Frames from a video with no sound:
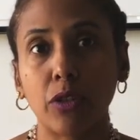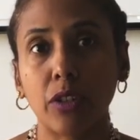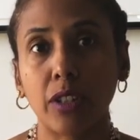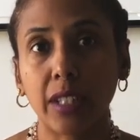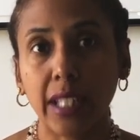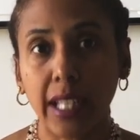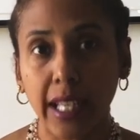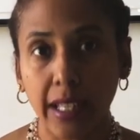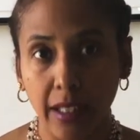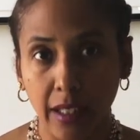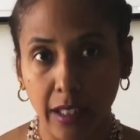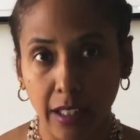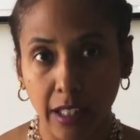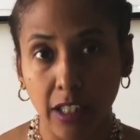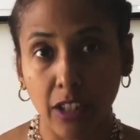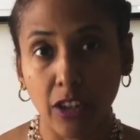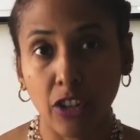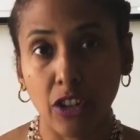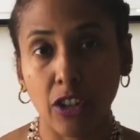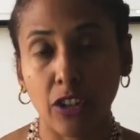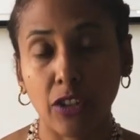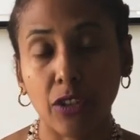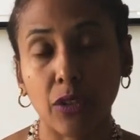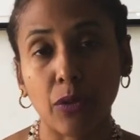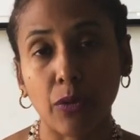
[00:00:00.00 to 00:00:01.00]
Set
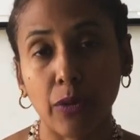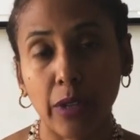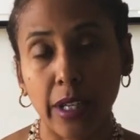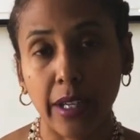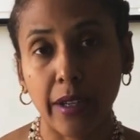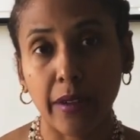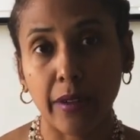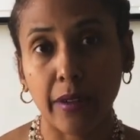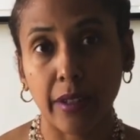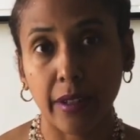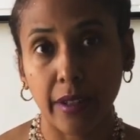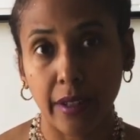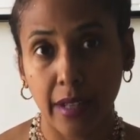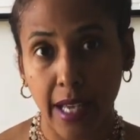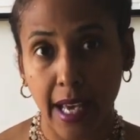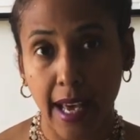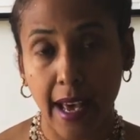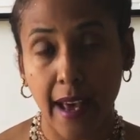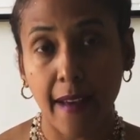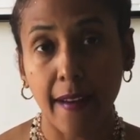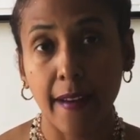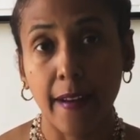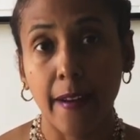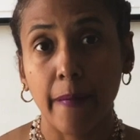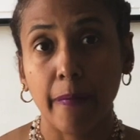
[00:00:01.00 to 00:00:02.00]
intentions around
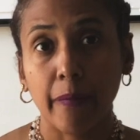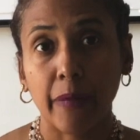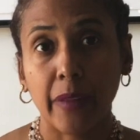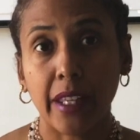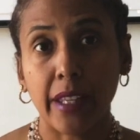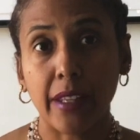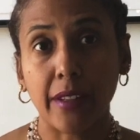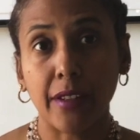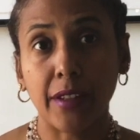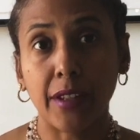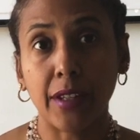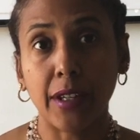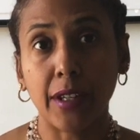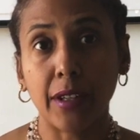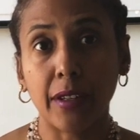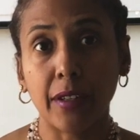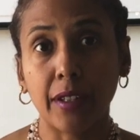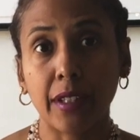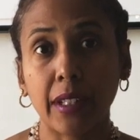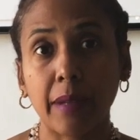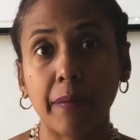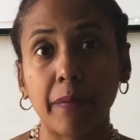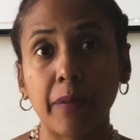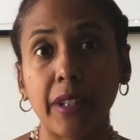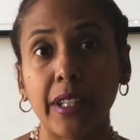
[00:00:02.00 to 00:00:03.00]
that. Is there
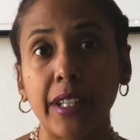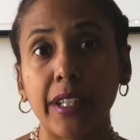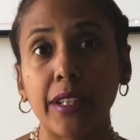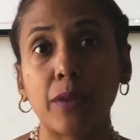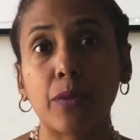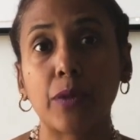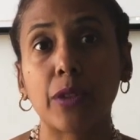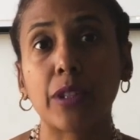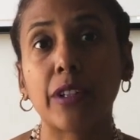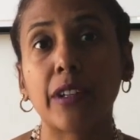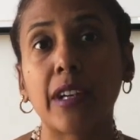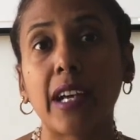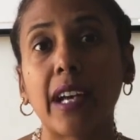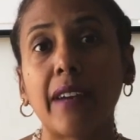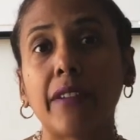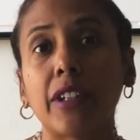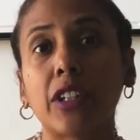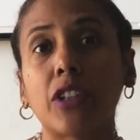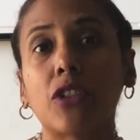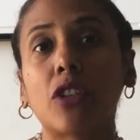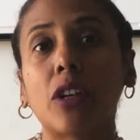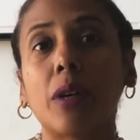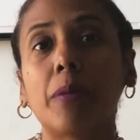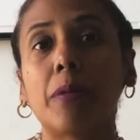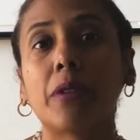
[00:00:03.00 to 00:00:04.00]
some place where you're
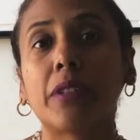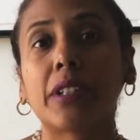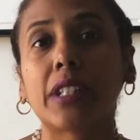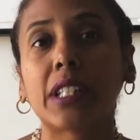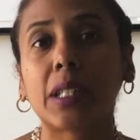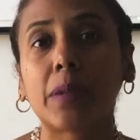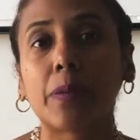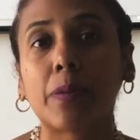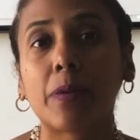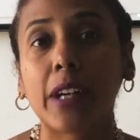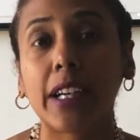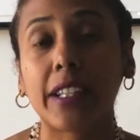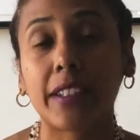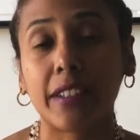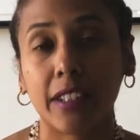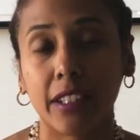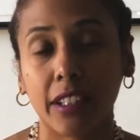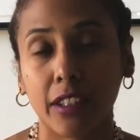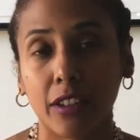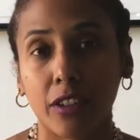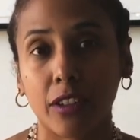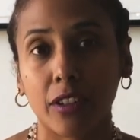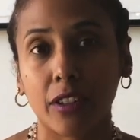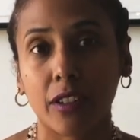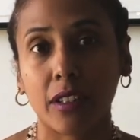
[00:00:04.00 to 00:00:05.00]
having trouble
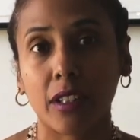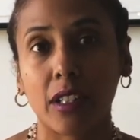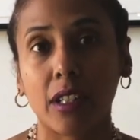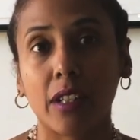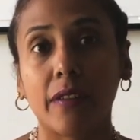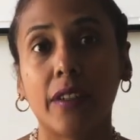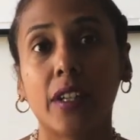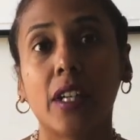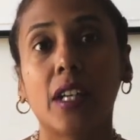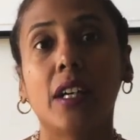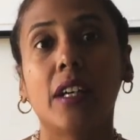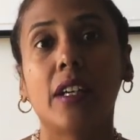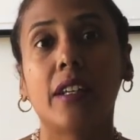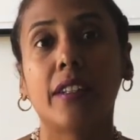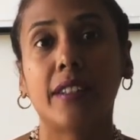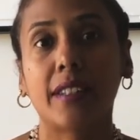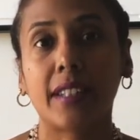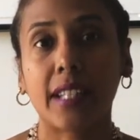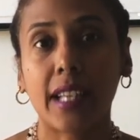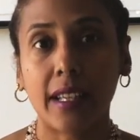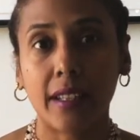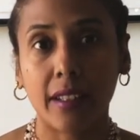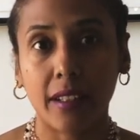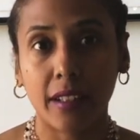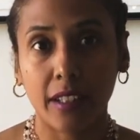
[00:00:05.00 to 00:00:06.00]
expressing yourself?
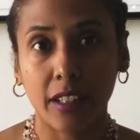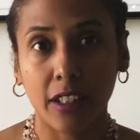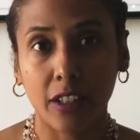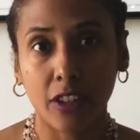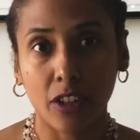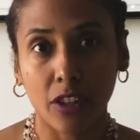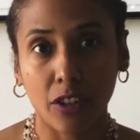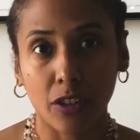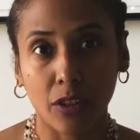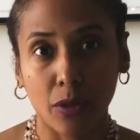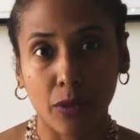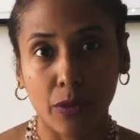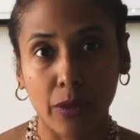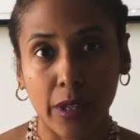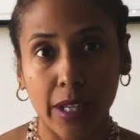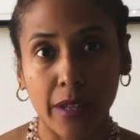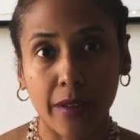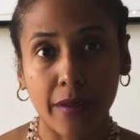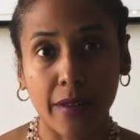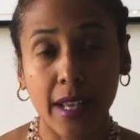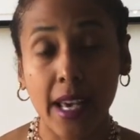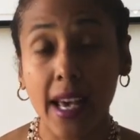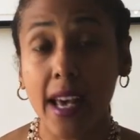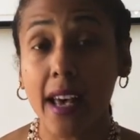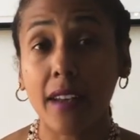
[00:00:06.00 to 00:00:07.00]
set intentions
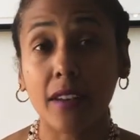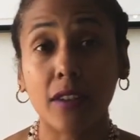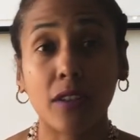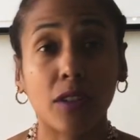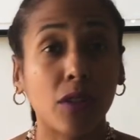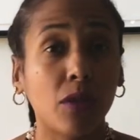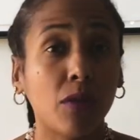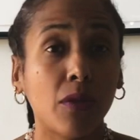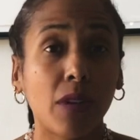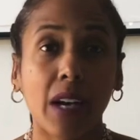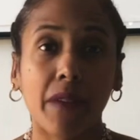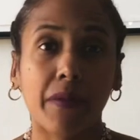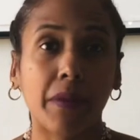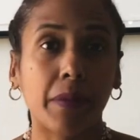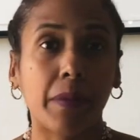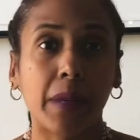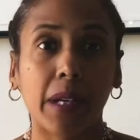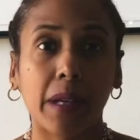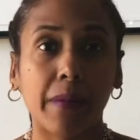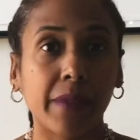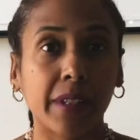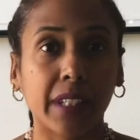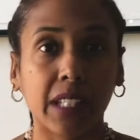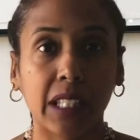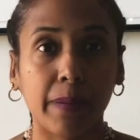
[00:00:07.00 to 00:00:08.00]
around that. Do you have a
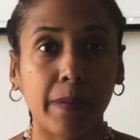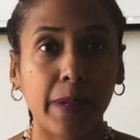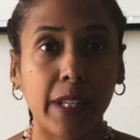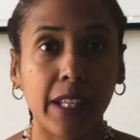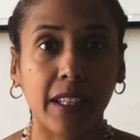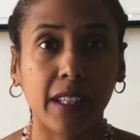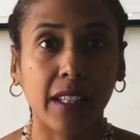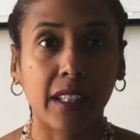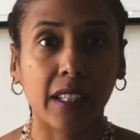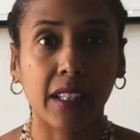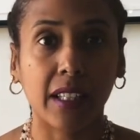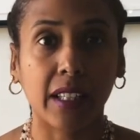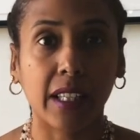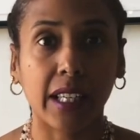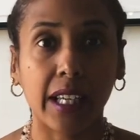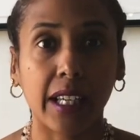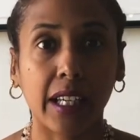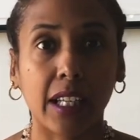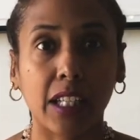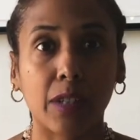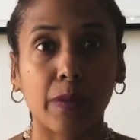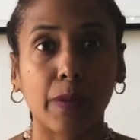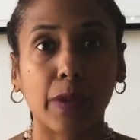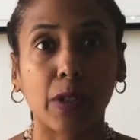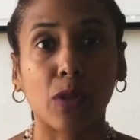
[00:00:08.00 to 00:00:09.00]
public speaking
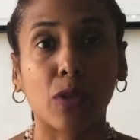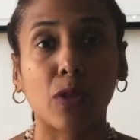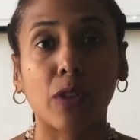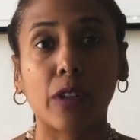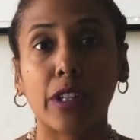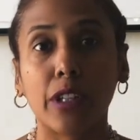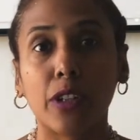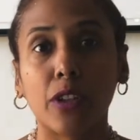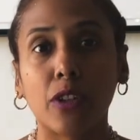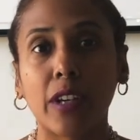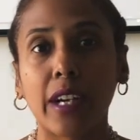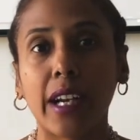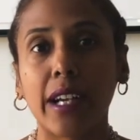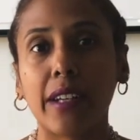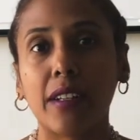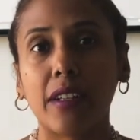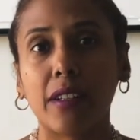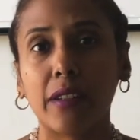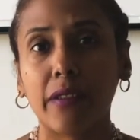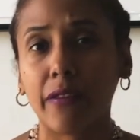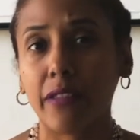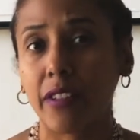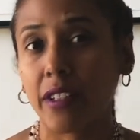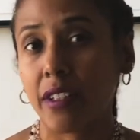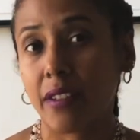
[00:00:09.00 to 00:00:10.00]
engagement or are you trying to
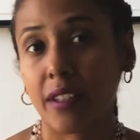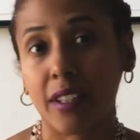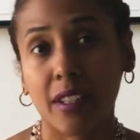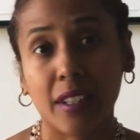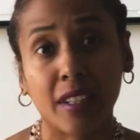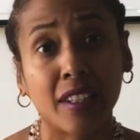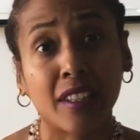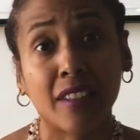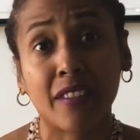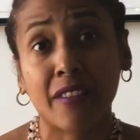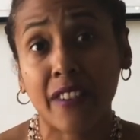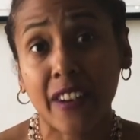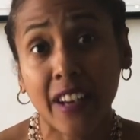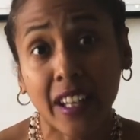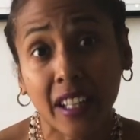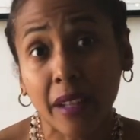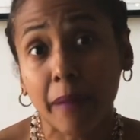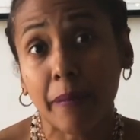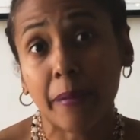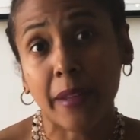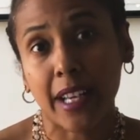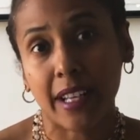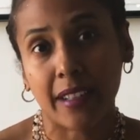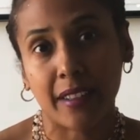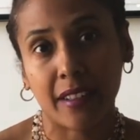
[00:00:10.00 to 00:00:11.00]
de to
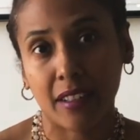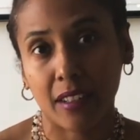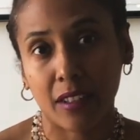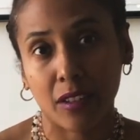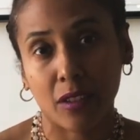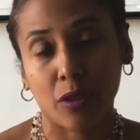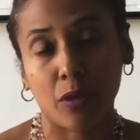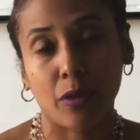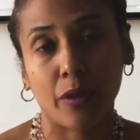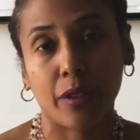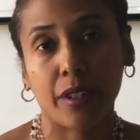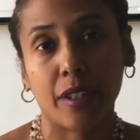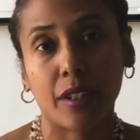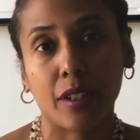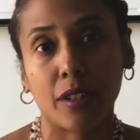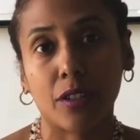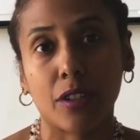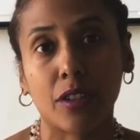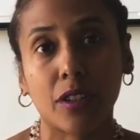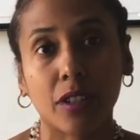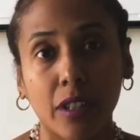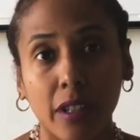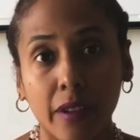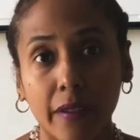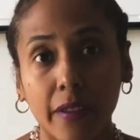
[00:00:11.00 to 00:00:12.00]
develop that skill within
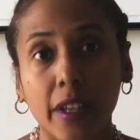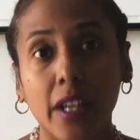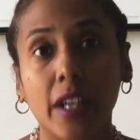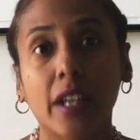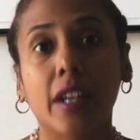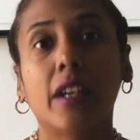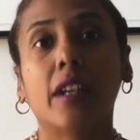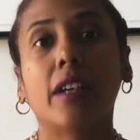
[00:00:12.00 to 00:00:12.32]
yourself.